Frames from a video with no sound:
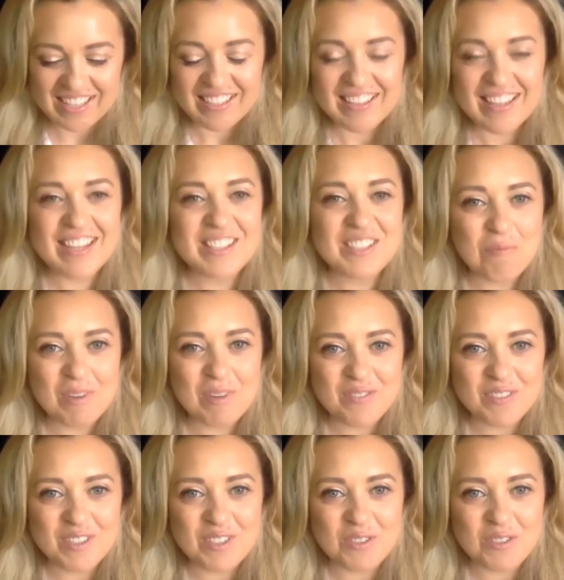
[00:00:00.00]
Thanks so
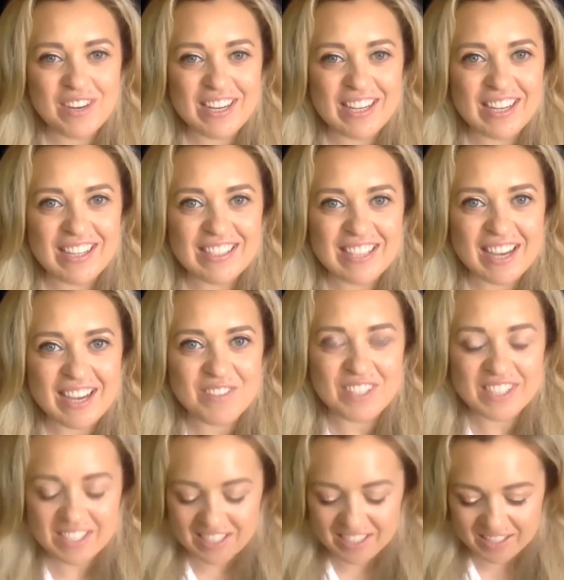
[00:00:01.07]
much for joining us. I'm
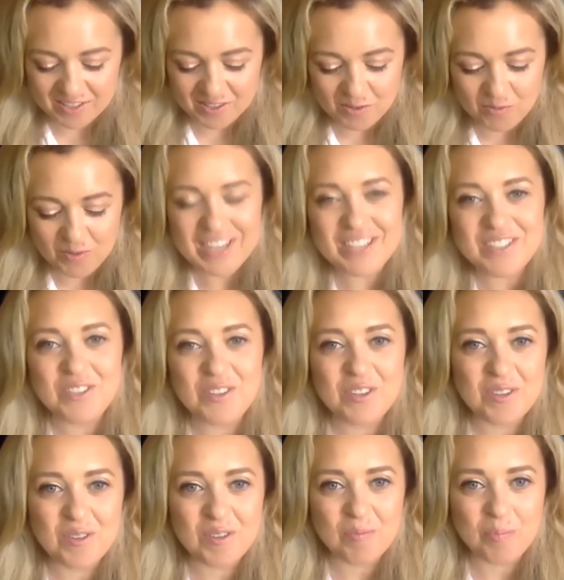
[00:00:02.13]
just going to read
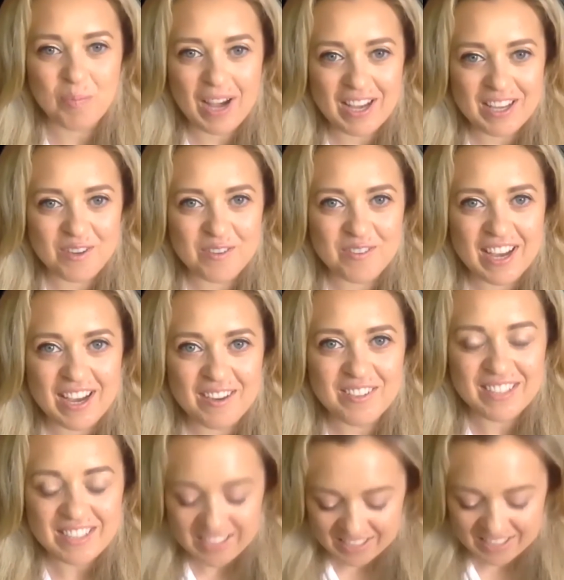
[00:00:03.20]
your bio now,
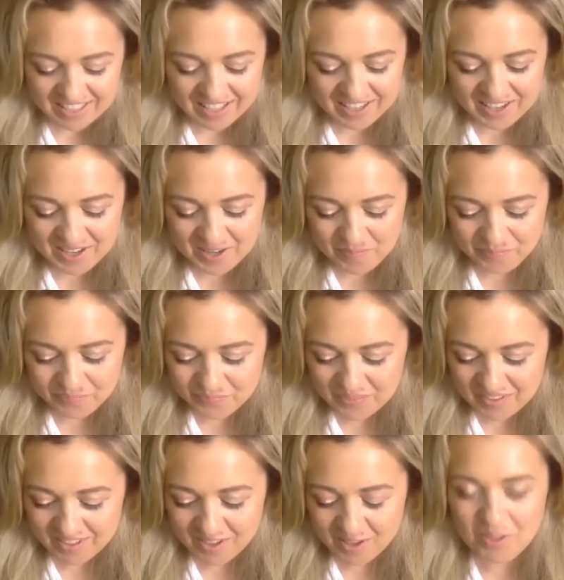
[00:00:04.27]

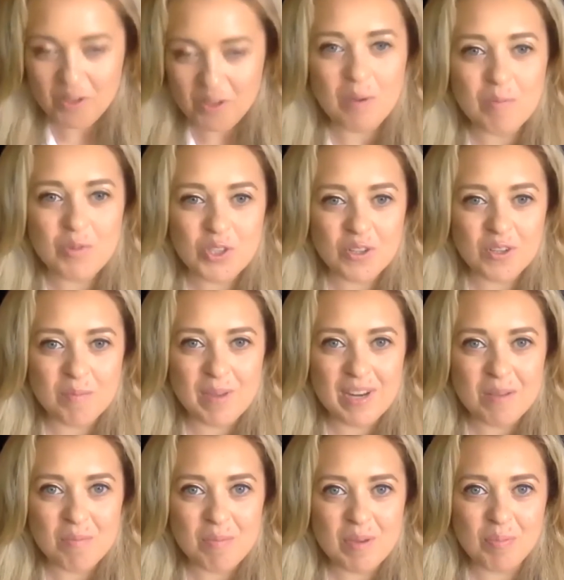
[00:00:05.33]
although I'm sure
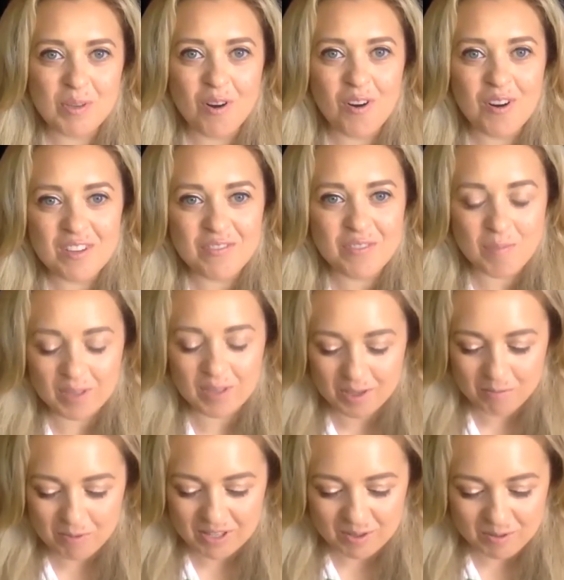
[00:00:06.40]
many people are already
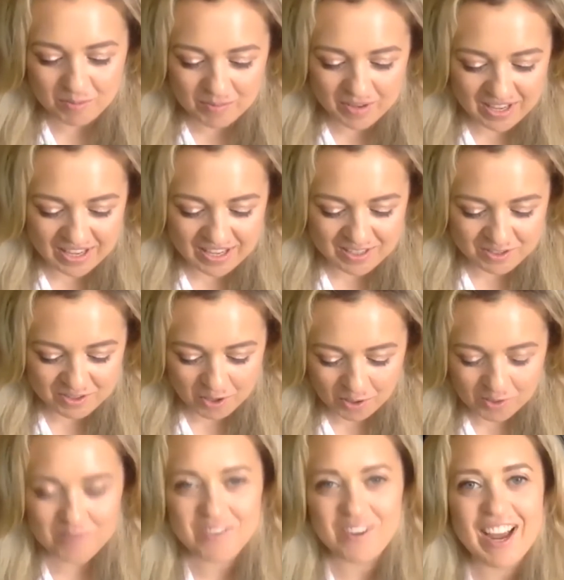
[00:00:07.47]
familiar with you and
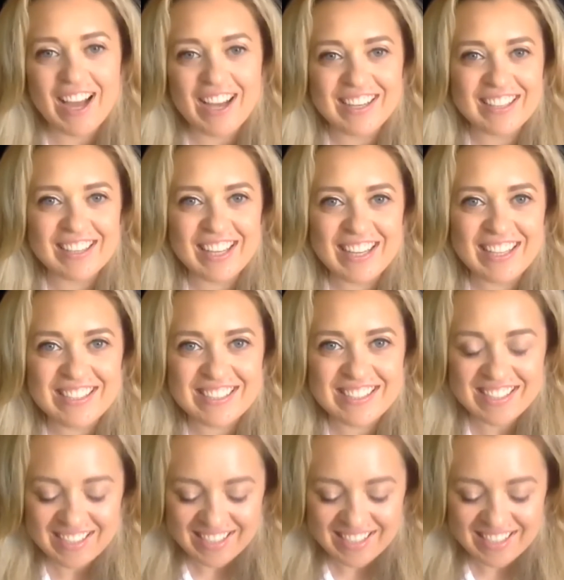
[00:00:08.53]
all of your accolades.